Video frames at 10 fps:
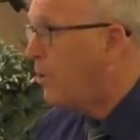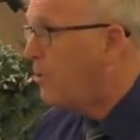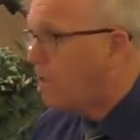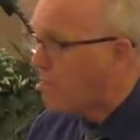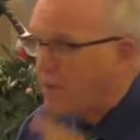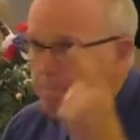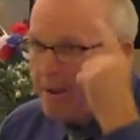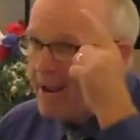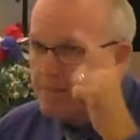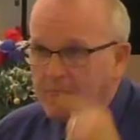to think
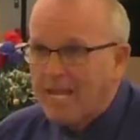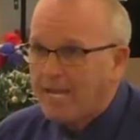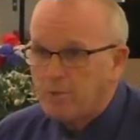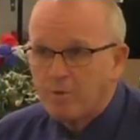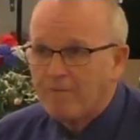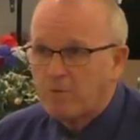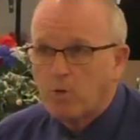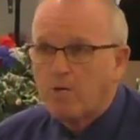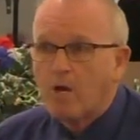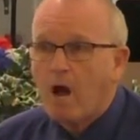bad things, or if it's
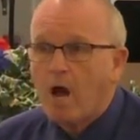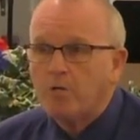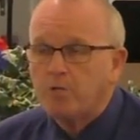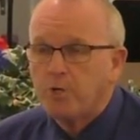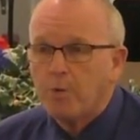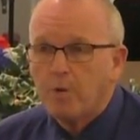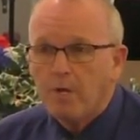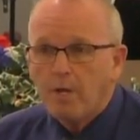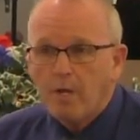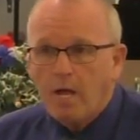going to cause you
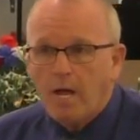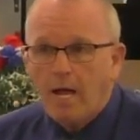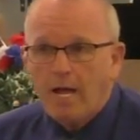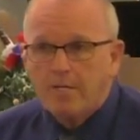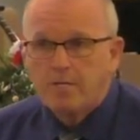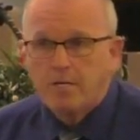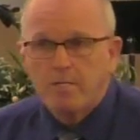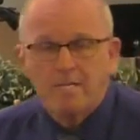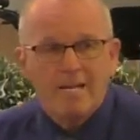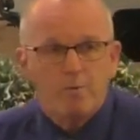to
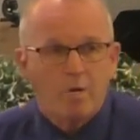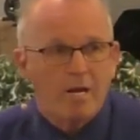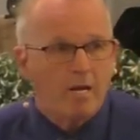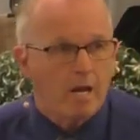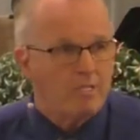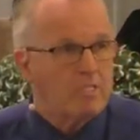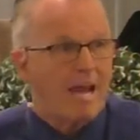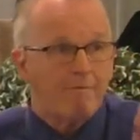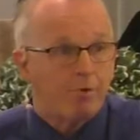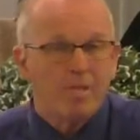continually lust
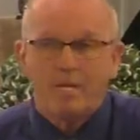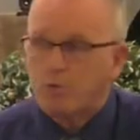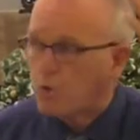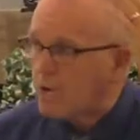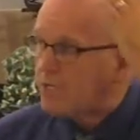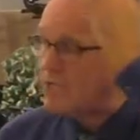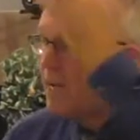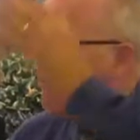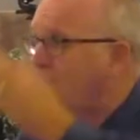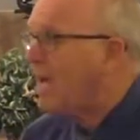after this or lust
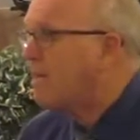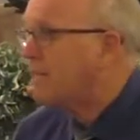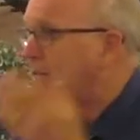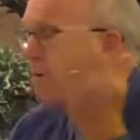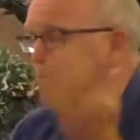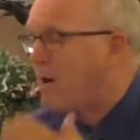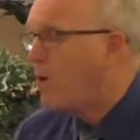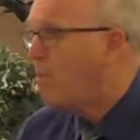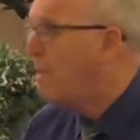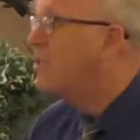after that, then by
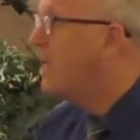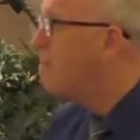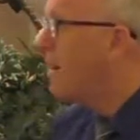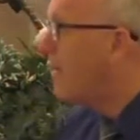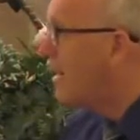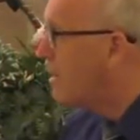all means get married.